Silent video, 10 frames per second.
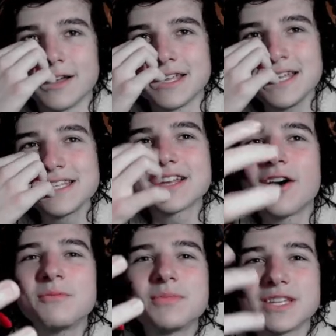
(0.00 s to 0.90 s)
he's
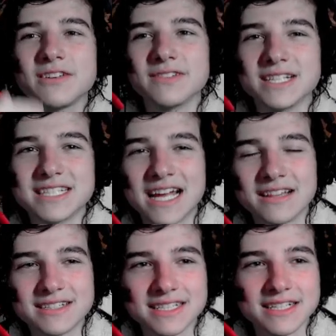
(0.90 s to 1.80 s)
unbelievably
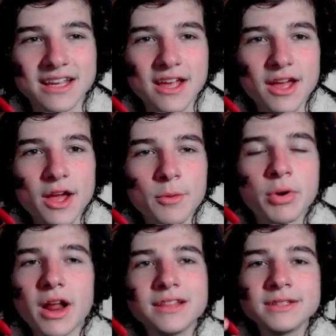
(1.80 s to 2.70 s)
talented.
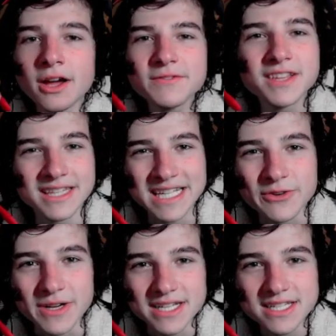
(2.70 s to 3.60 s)
But I love the
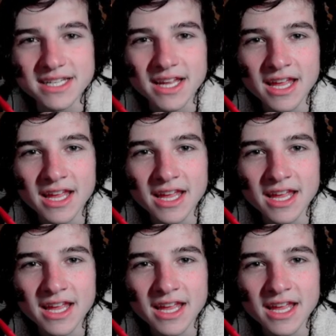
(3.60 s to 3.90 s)
lyrics.